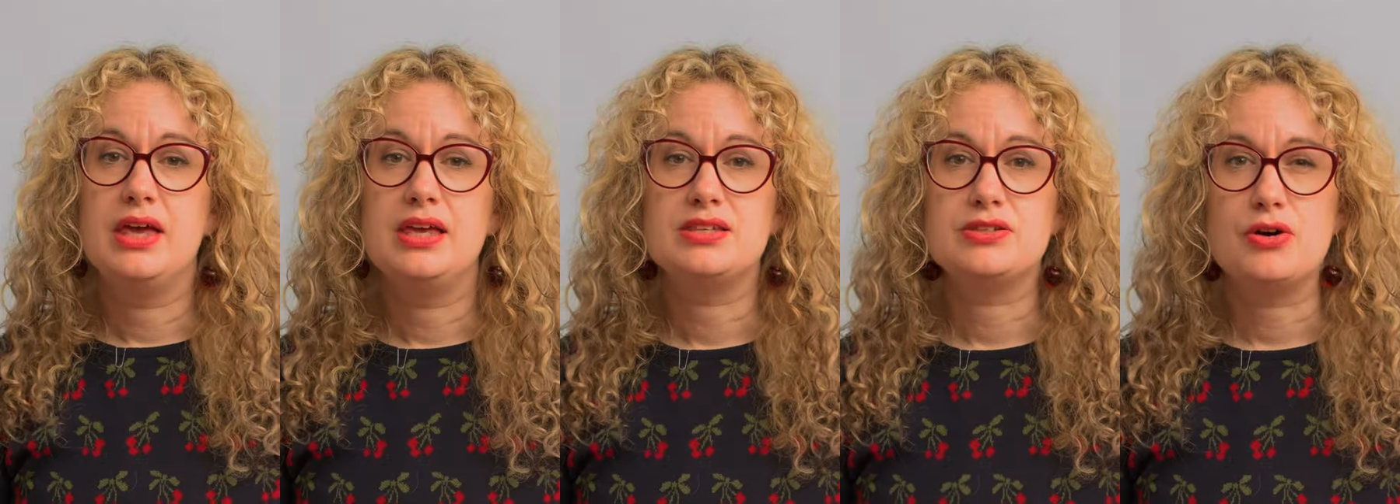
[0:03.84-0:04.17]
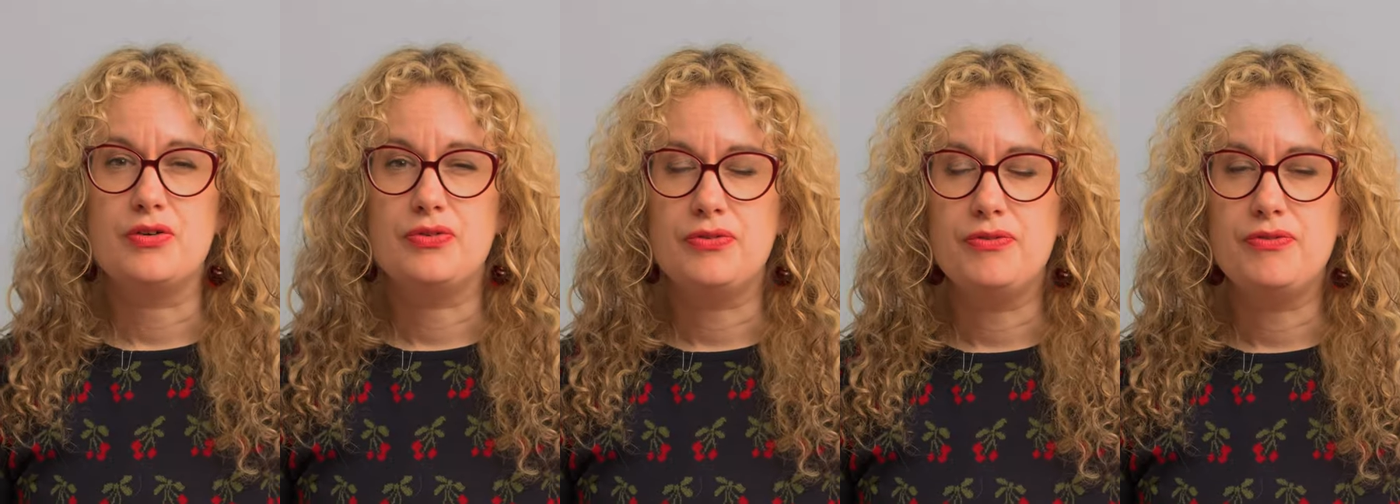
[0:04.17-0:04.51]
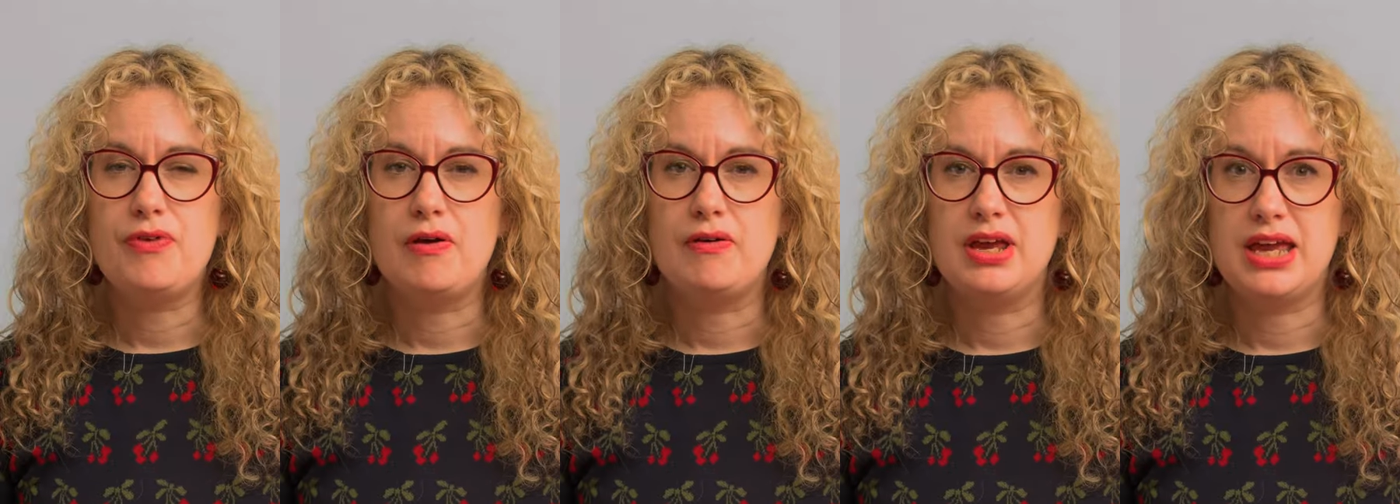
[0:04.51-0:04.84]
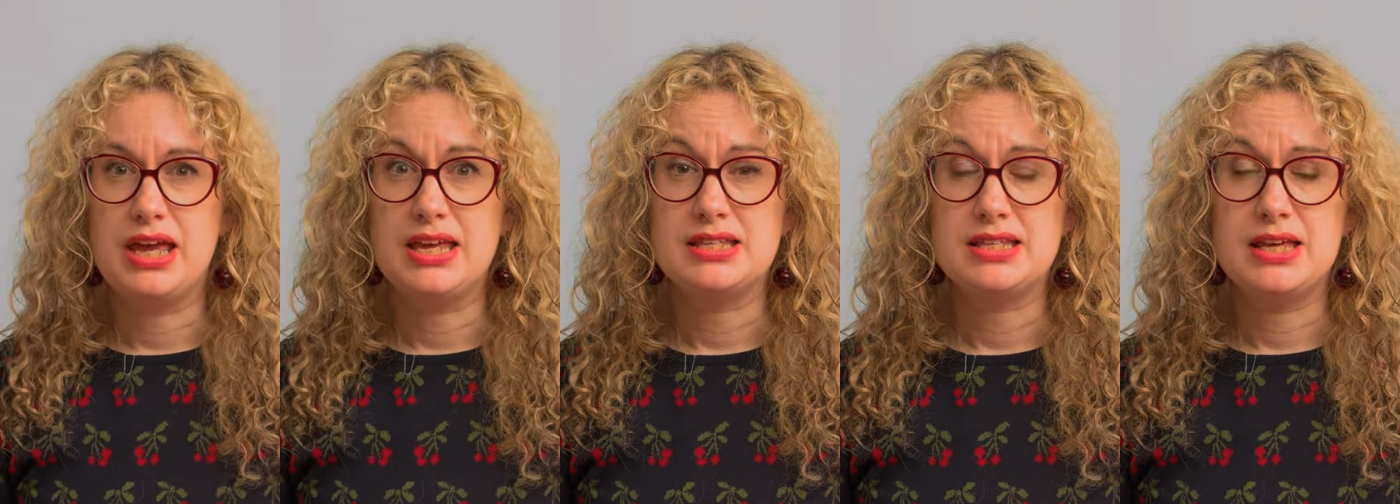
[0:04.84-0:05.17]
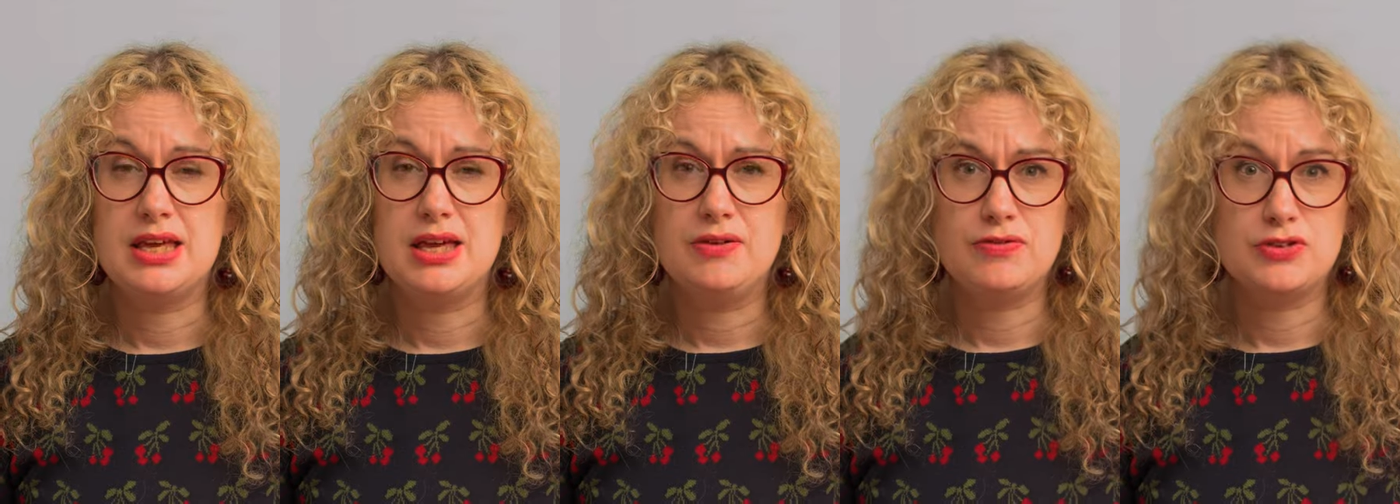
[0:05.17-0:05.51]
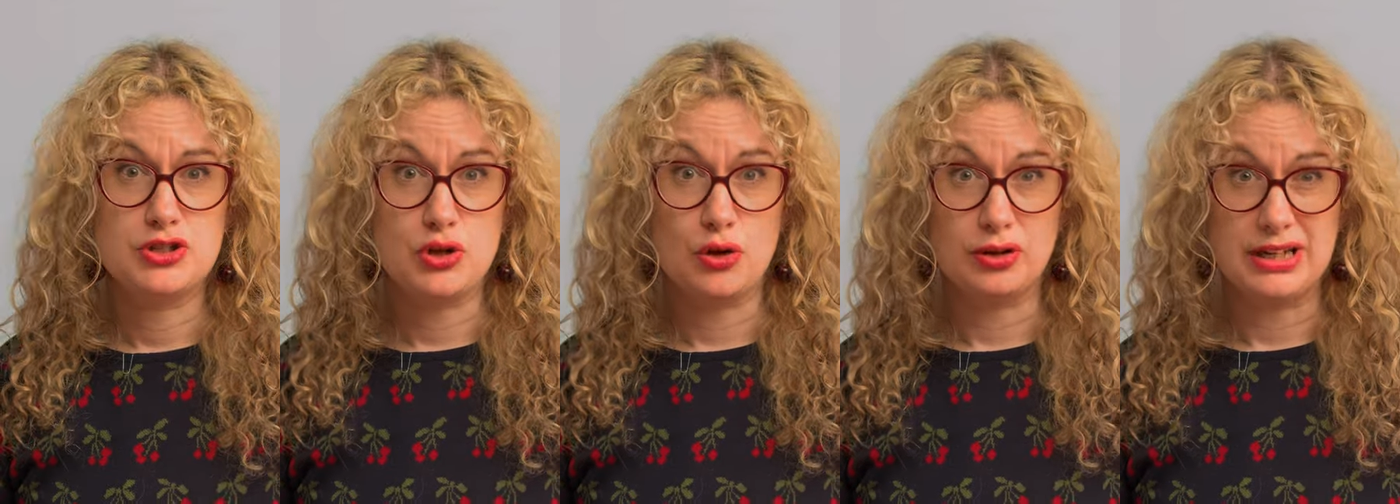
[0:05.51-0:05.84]
It's often very easy for
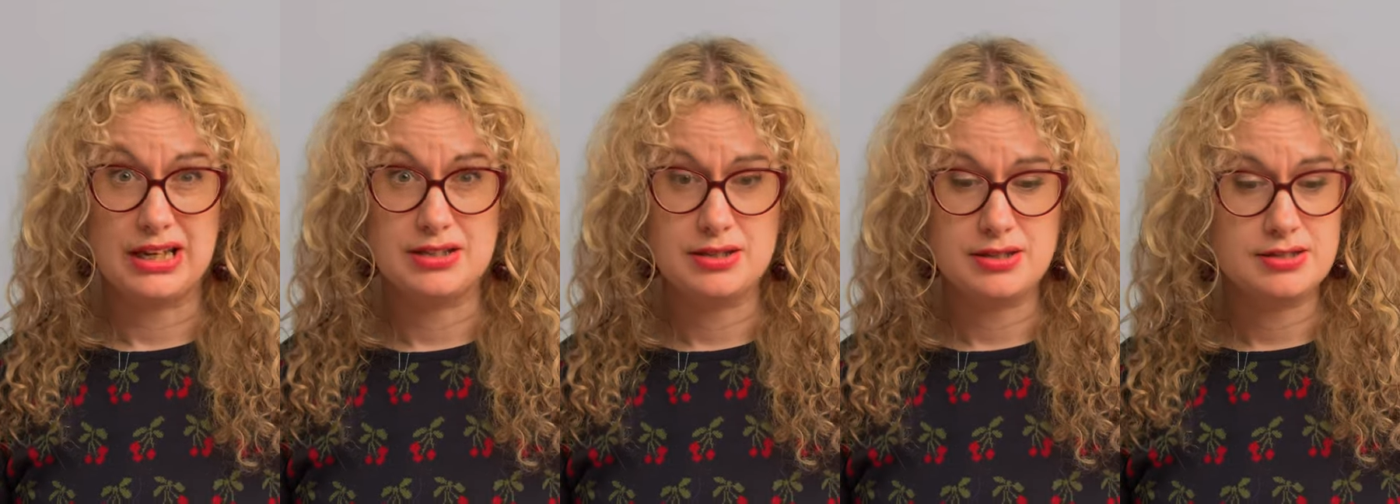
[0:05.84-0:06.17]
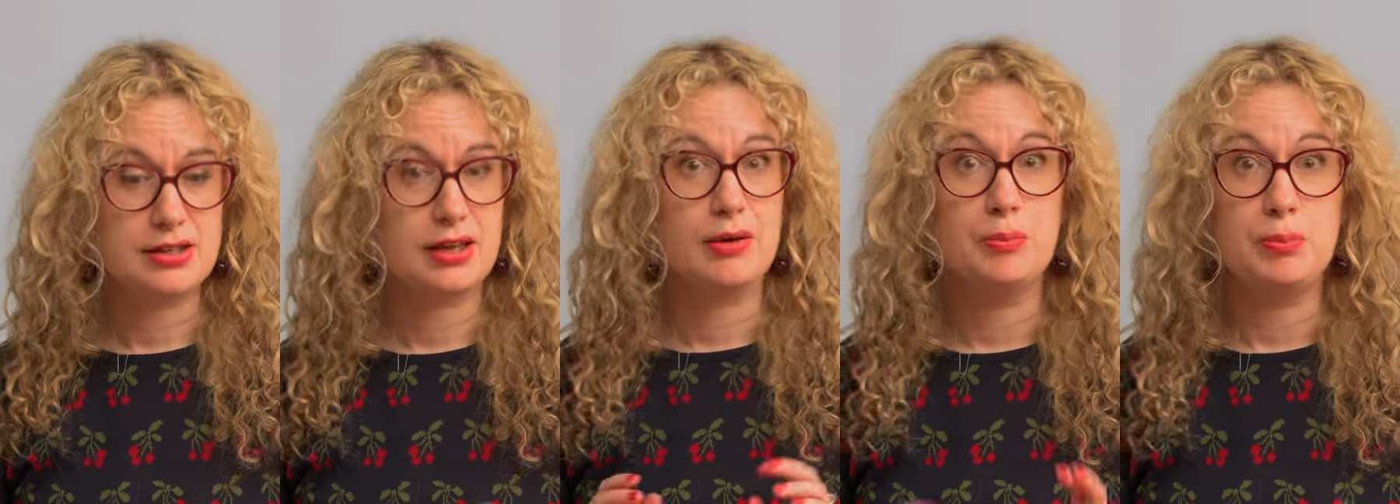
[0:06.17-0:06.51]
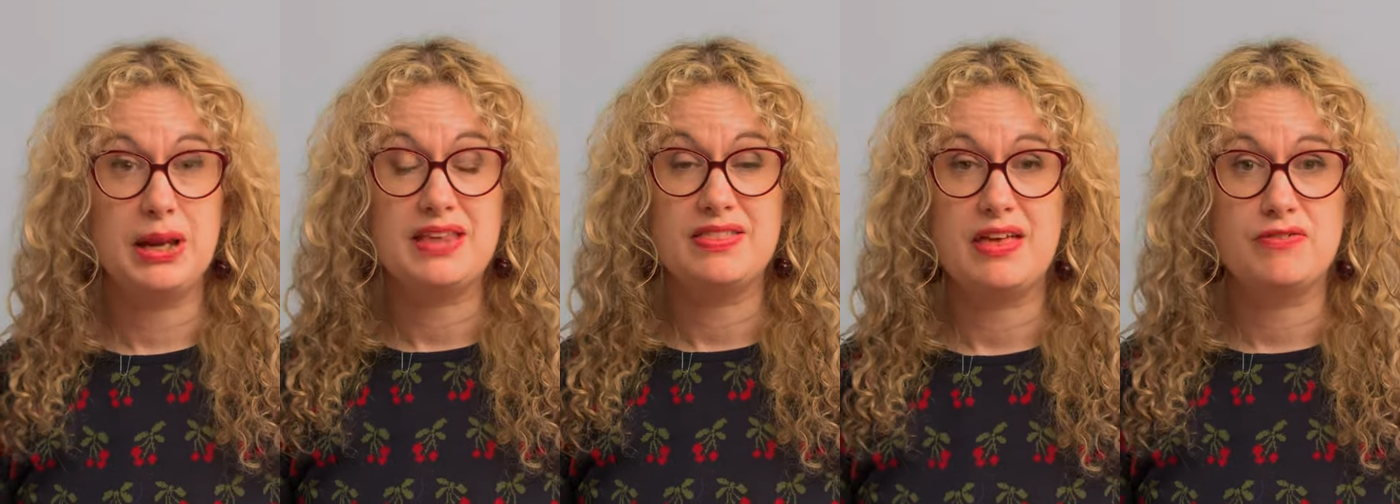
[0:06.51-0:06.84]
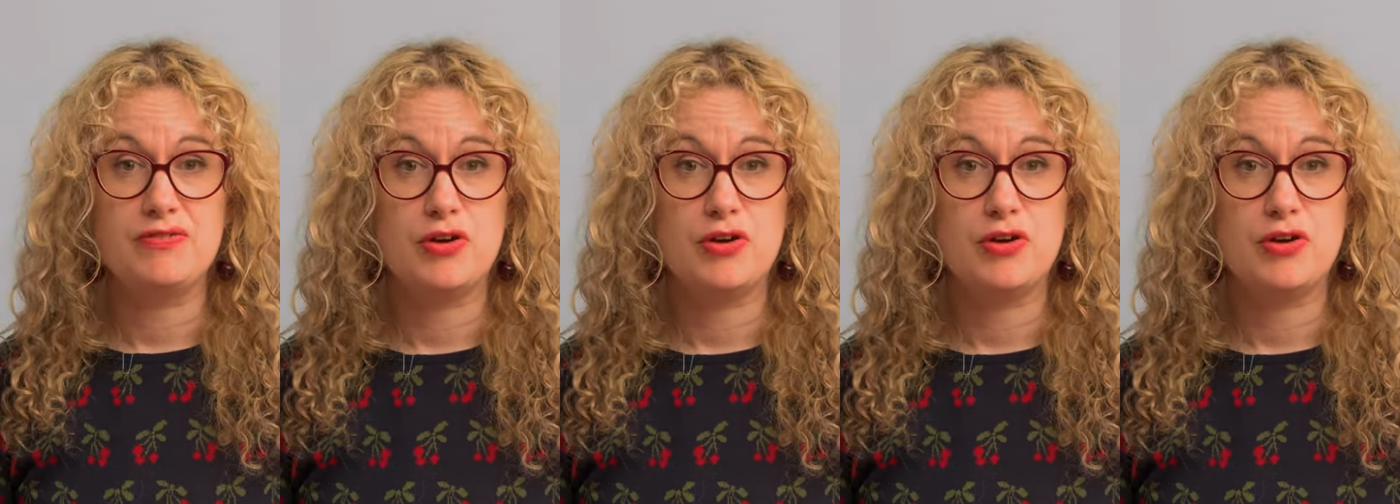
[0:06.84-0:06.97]
sock knitters to complete their